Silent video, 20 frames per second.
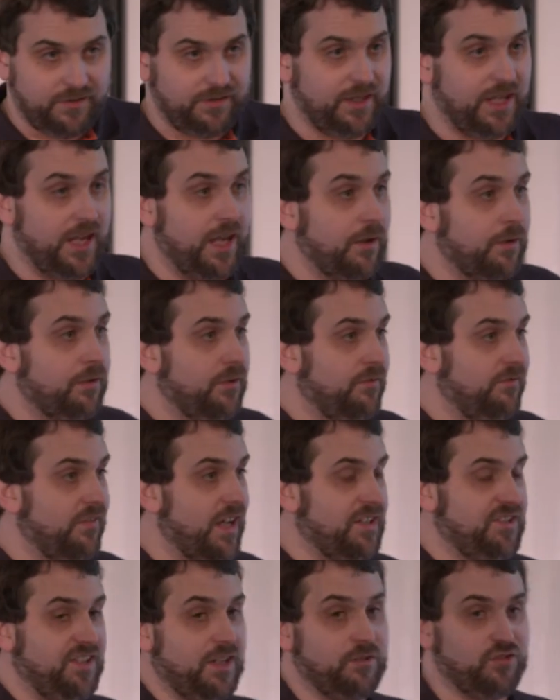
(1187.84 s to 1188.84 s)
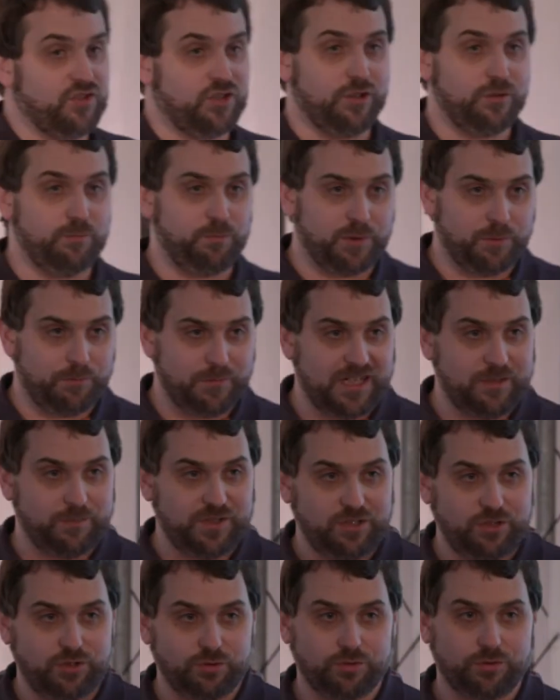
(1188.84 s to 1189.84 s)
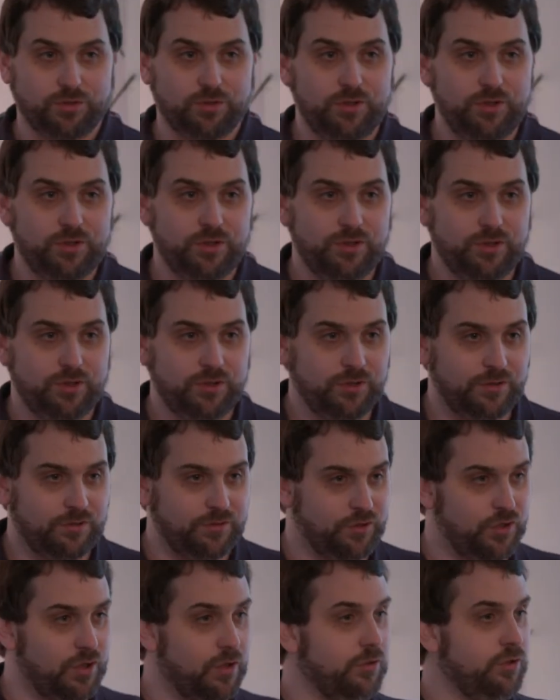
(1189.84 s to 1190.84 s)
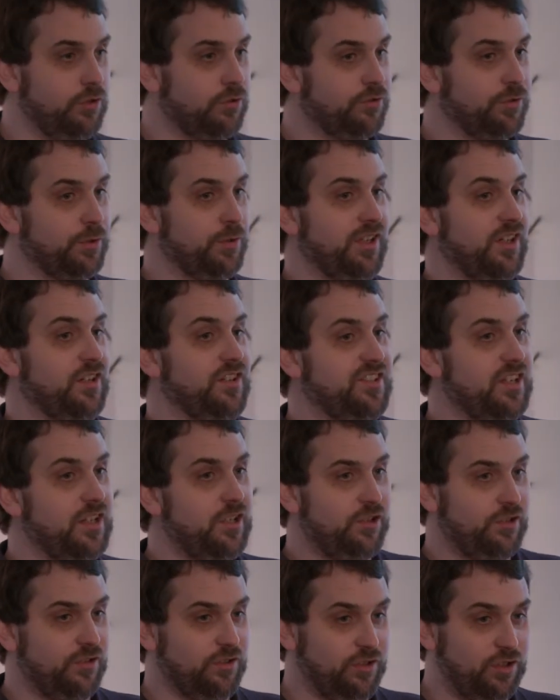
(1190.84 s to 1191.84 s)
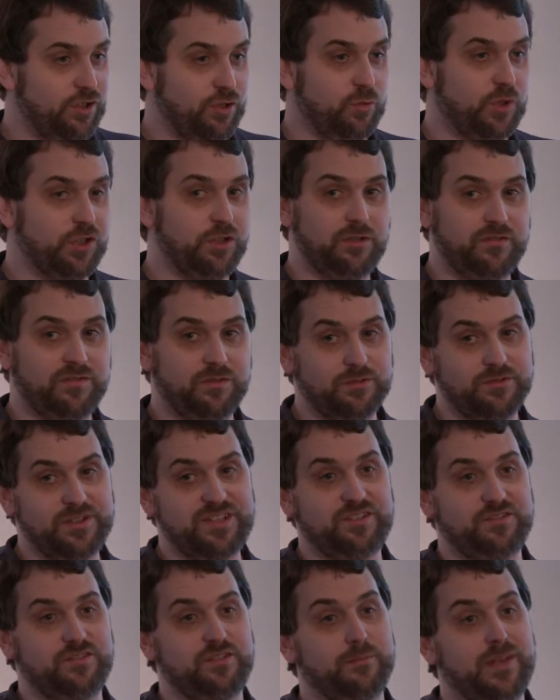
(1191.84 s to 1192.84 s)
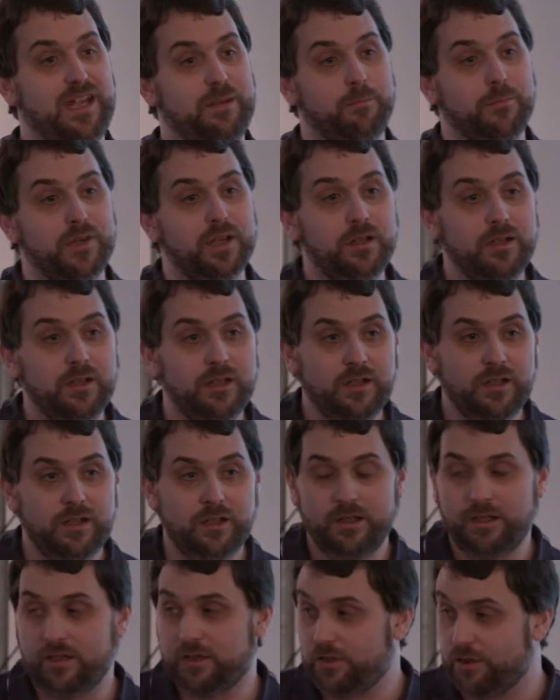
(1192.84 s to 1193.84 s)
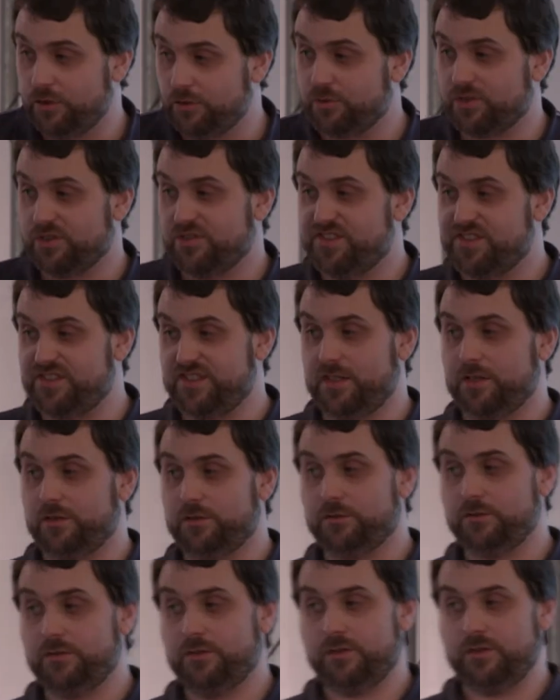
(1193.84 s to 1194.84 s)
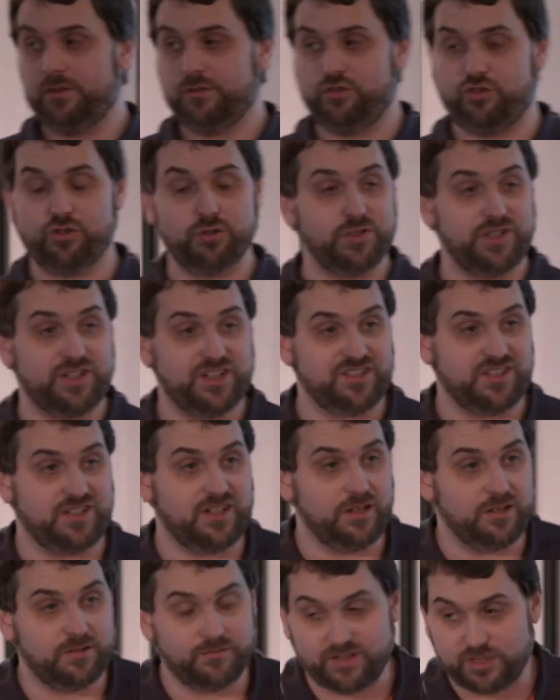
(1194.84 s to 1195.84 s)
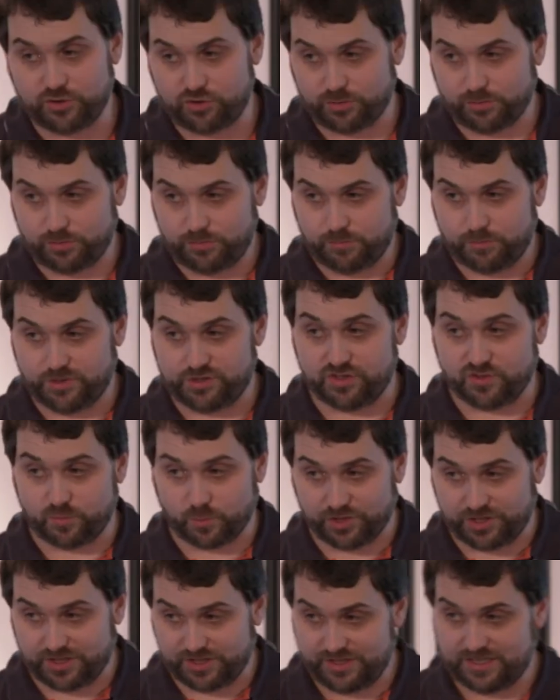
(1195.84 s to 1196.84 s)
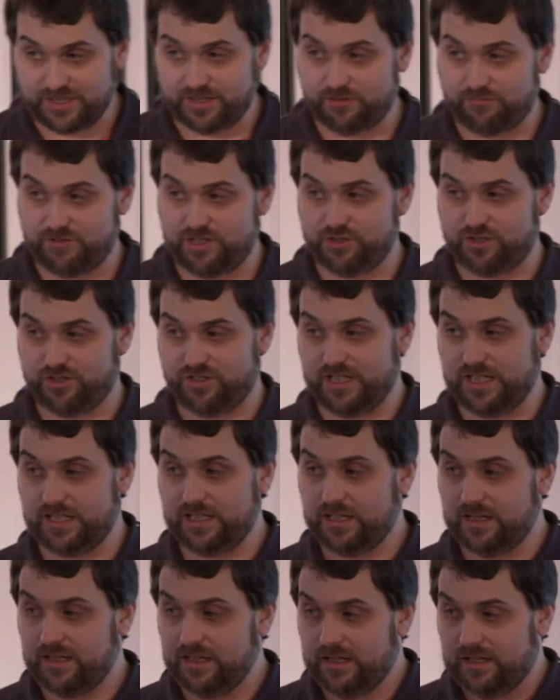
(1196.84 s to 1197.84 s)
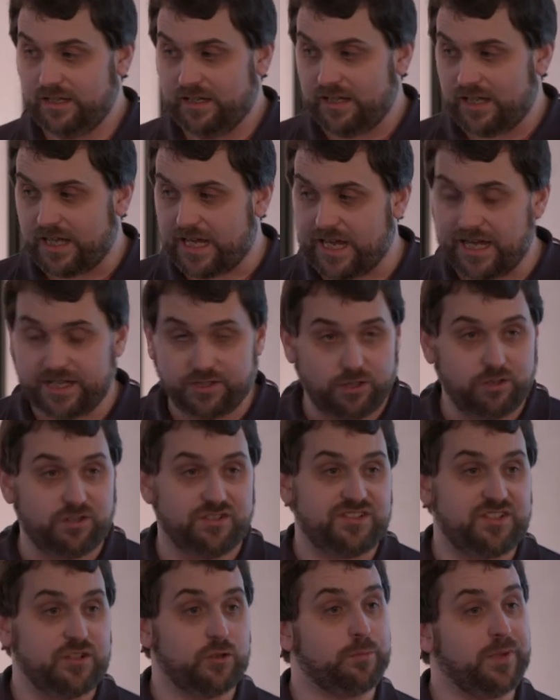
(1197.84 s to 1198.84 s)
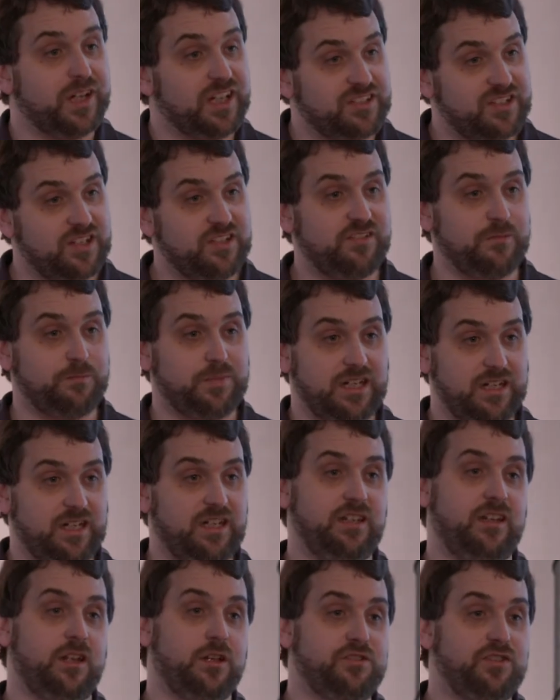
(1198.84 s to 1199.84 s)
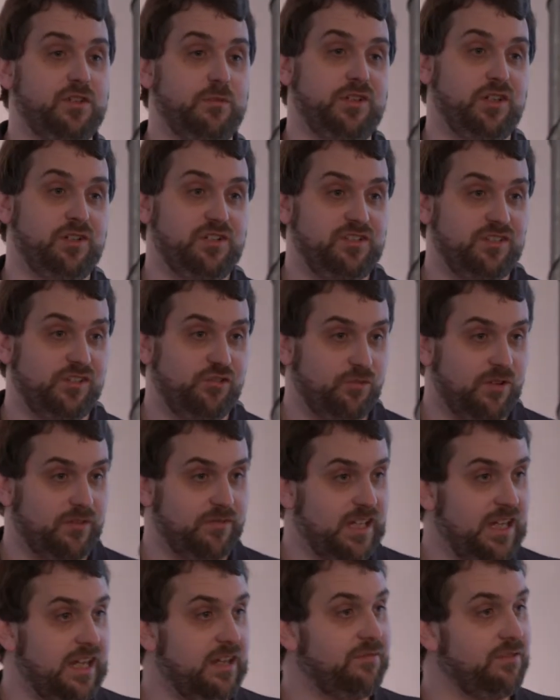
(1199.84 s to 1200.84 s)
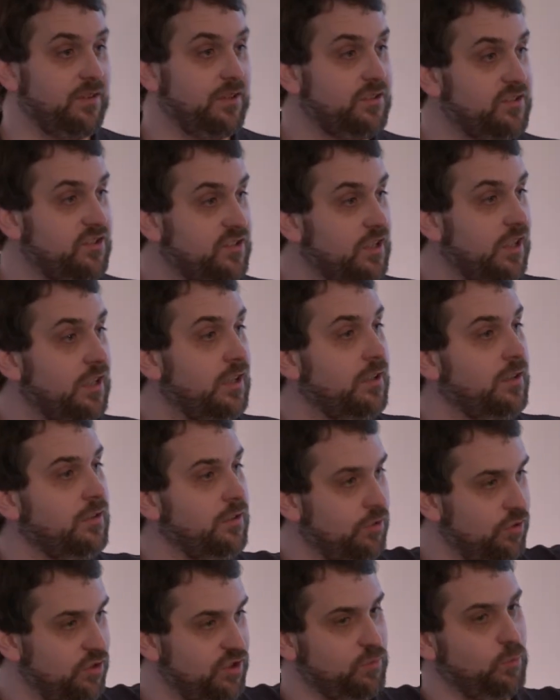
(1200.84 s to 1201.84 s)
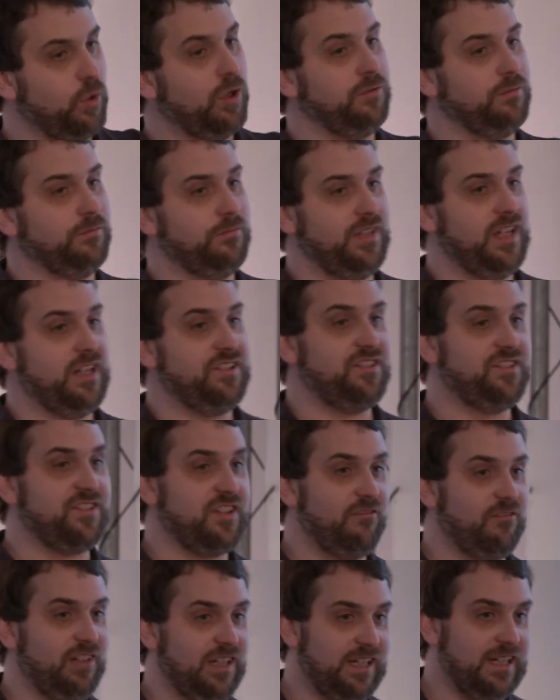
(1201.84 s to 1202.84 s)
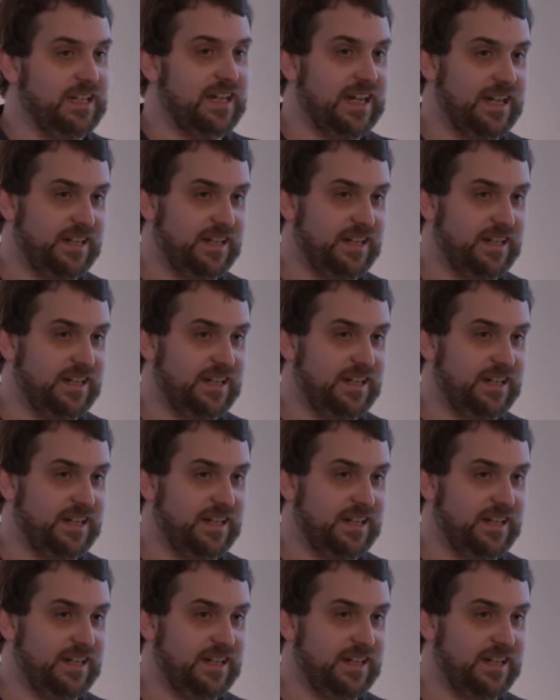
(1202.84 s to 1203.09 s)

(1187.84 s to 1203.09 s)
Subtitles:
Now, that sounds good, but maybe your organisation that you work for isn't a member. You can still join as an individual, which is what I did originally, and you can still participate in those community-driven efforts. You just won't necessarily get